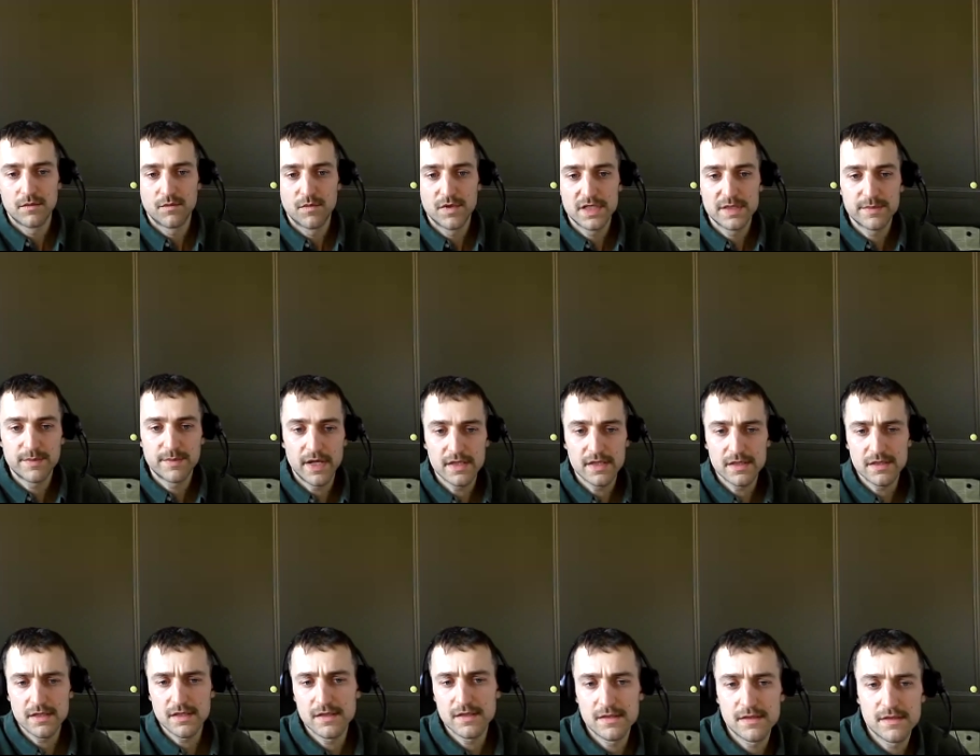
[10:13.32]

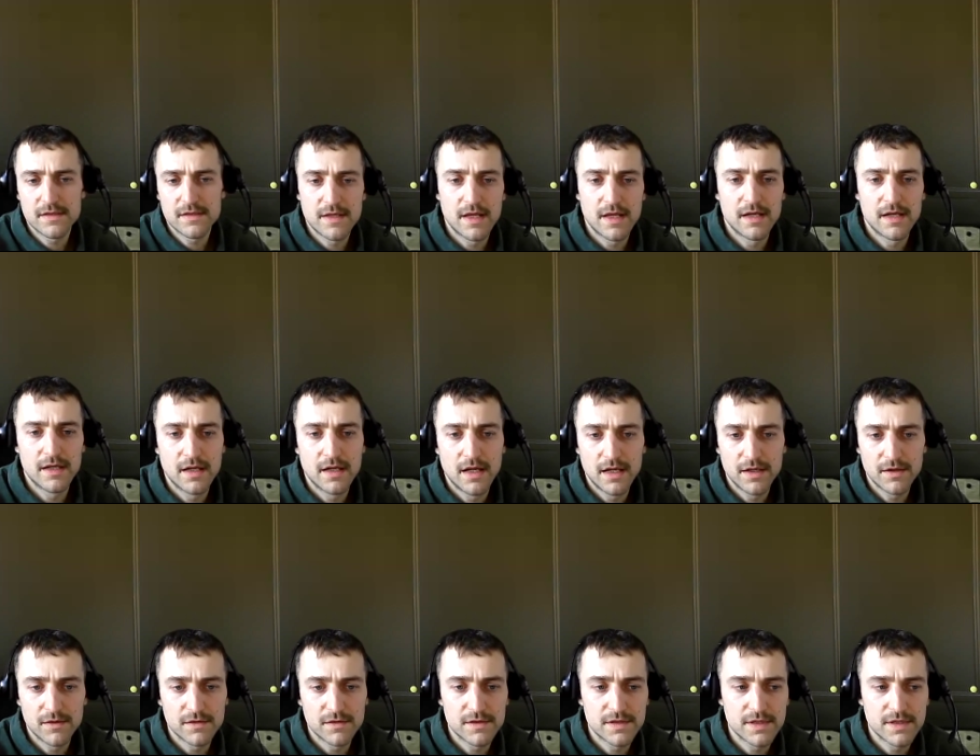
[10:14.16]
responses, then I
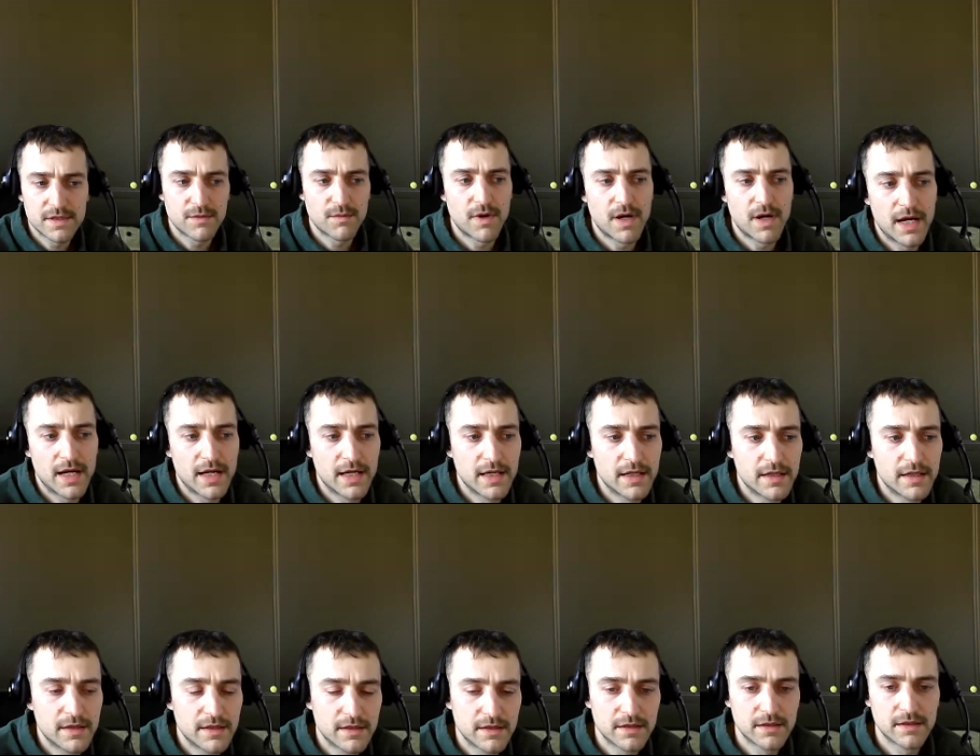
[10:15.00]
don't see why
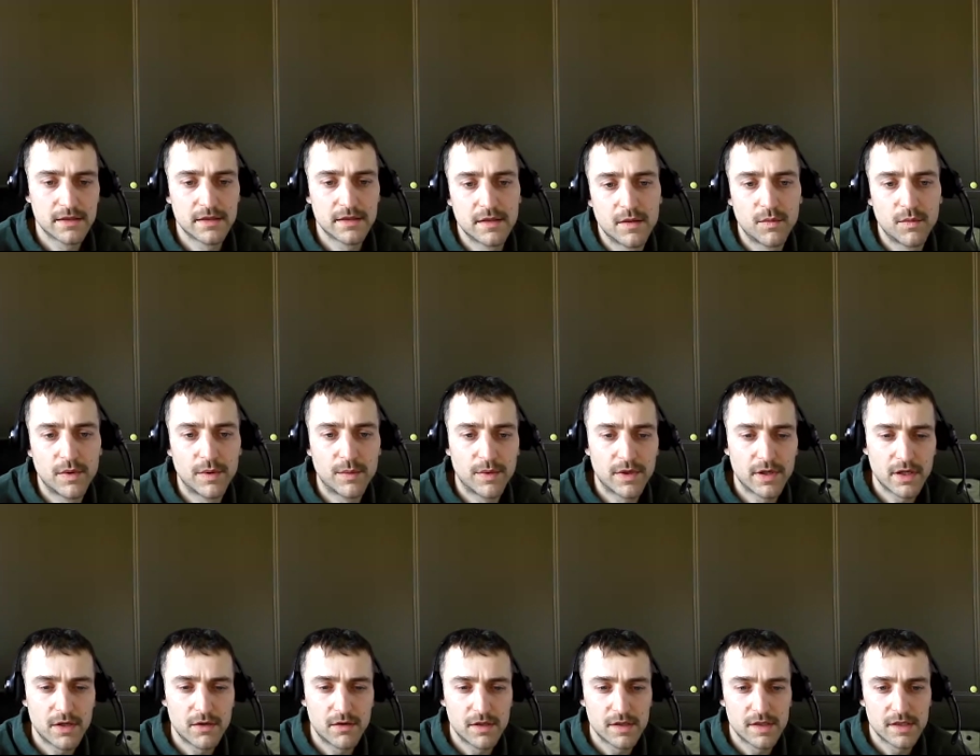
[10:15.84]
we wouldn't
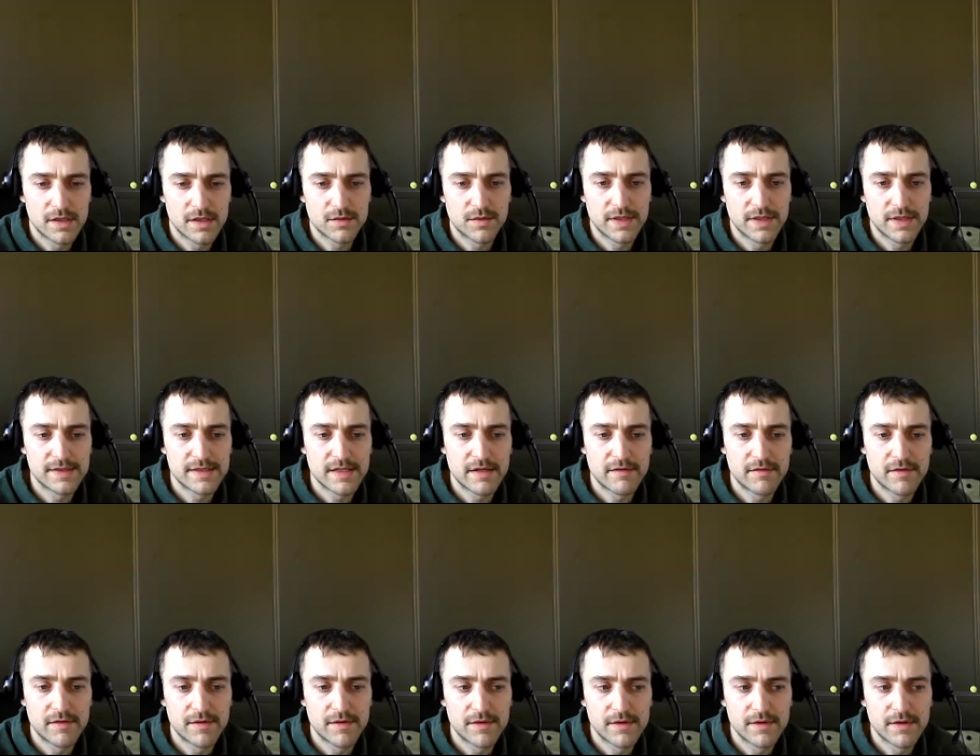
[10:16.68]
go on the
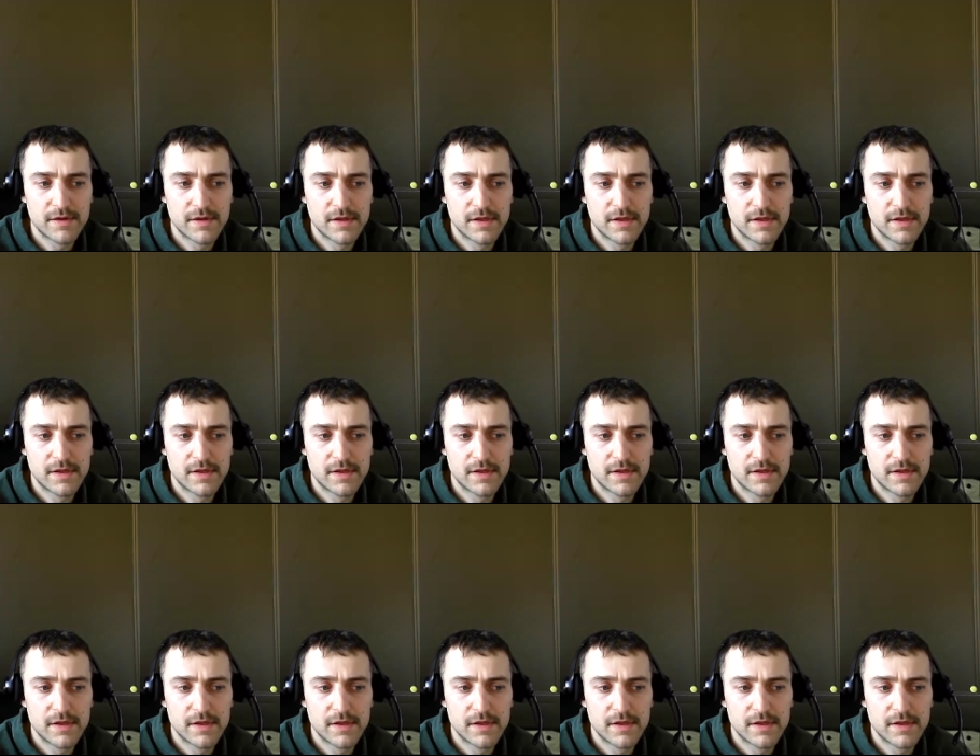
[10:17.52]
27th.